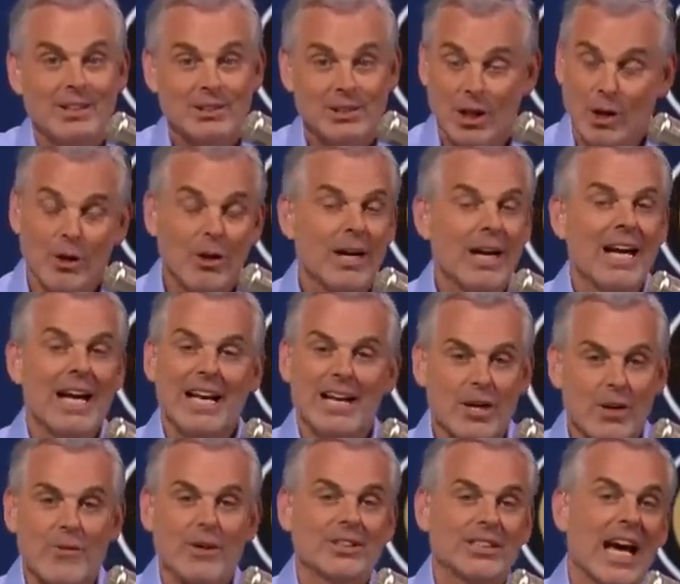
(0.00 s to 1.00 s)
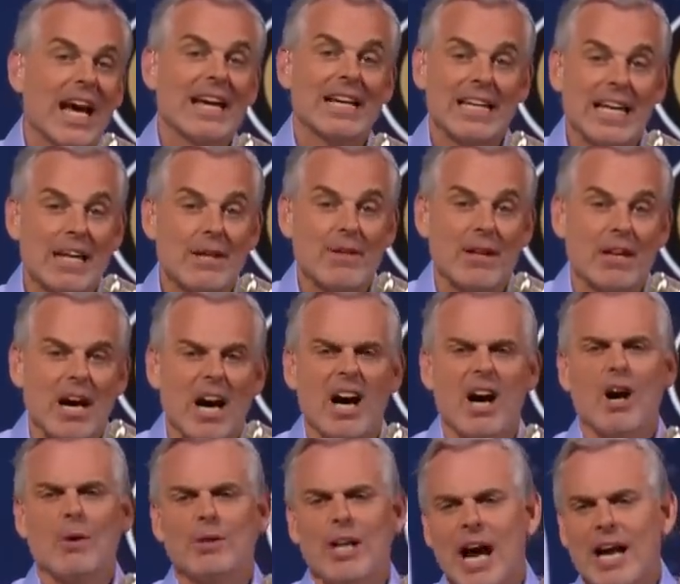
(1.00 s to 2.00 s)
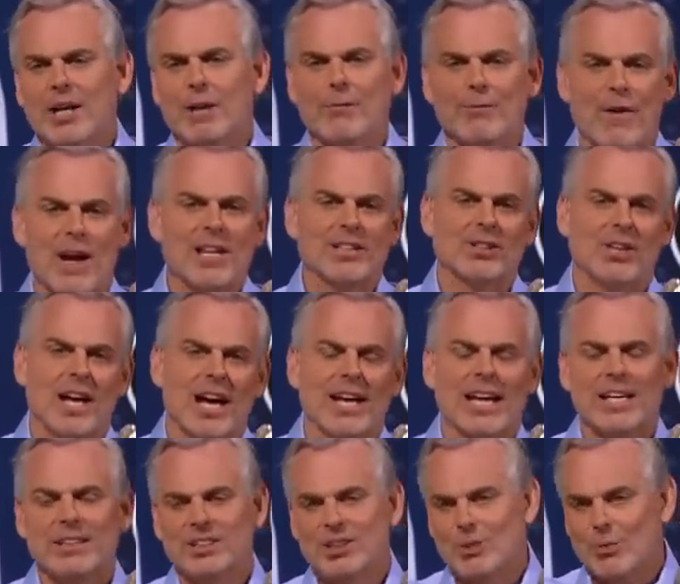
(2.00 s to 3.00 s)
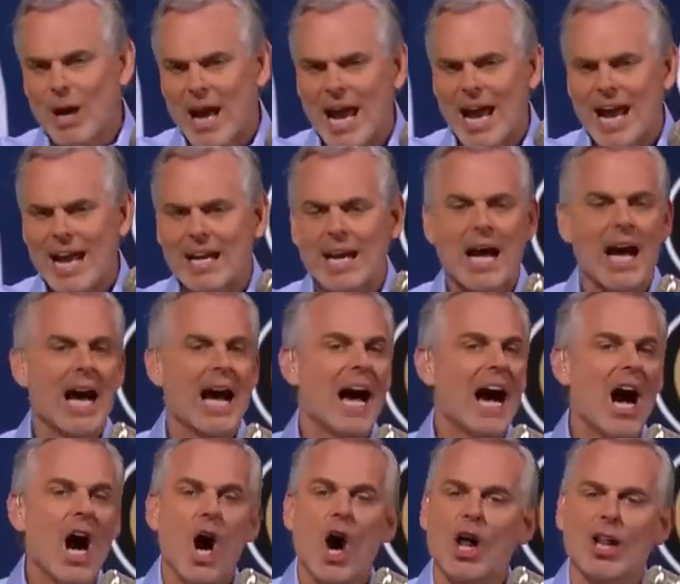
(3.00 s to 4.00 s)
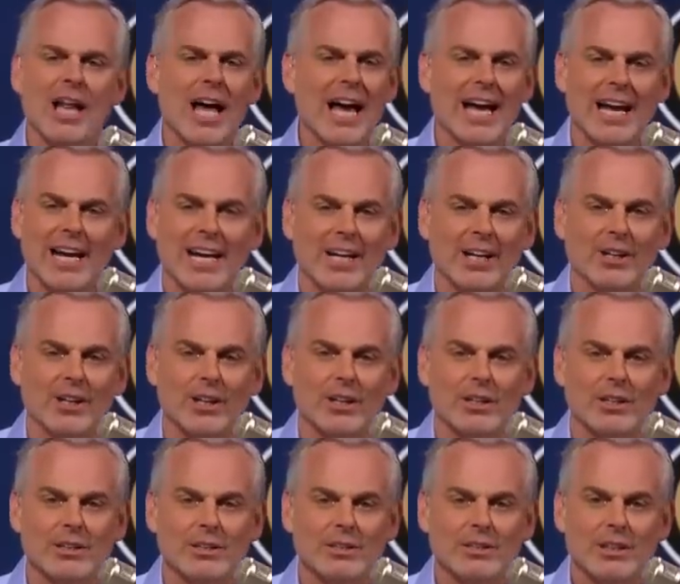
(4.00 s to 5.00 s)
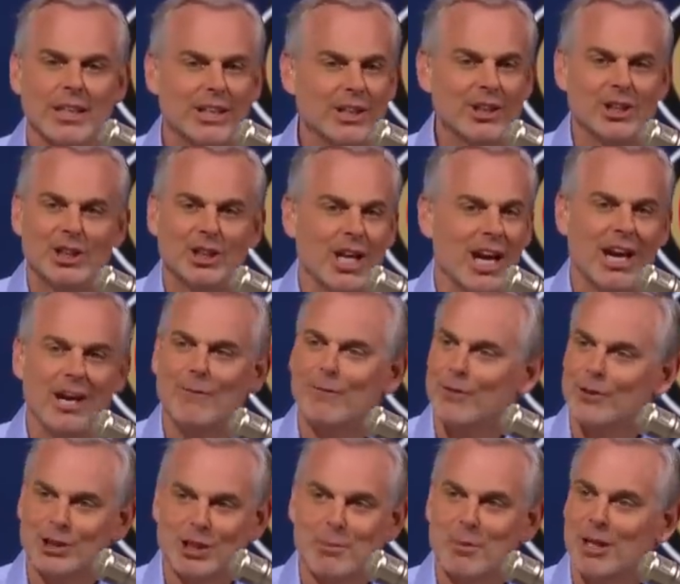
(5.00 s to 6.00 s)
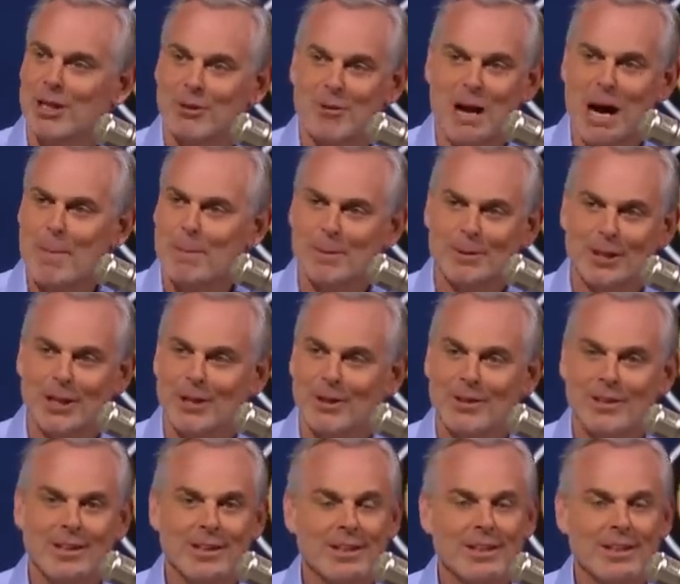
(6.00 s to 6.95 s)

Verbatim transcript: So, you know, this idea that, oh, Niner fans are like, it's great. All I hear is shade for Jimmy Garoppolo.